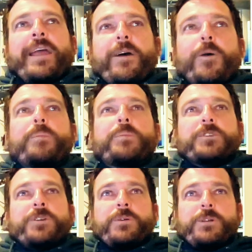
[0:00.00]
hope,
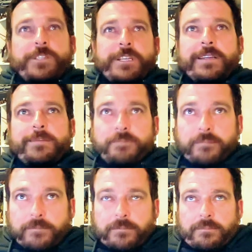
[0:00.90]
George, that
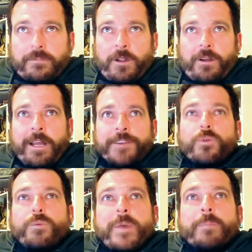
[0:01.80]
I
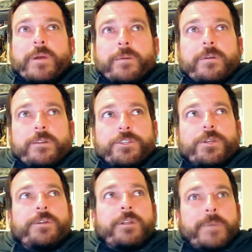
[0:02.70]
do remember
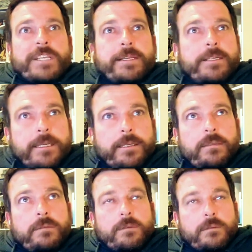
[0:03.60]
shooting you a message,
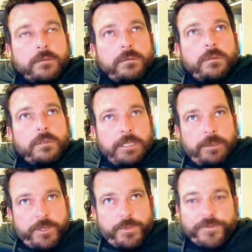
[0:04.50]
and it
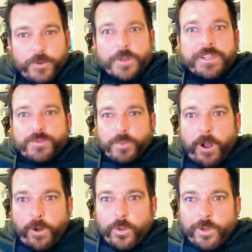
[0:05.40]
was before this
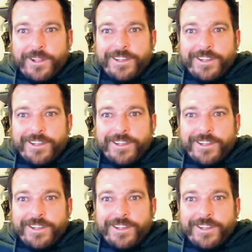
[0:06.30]
role.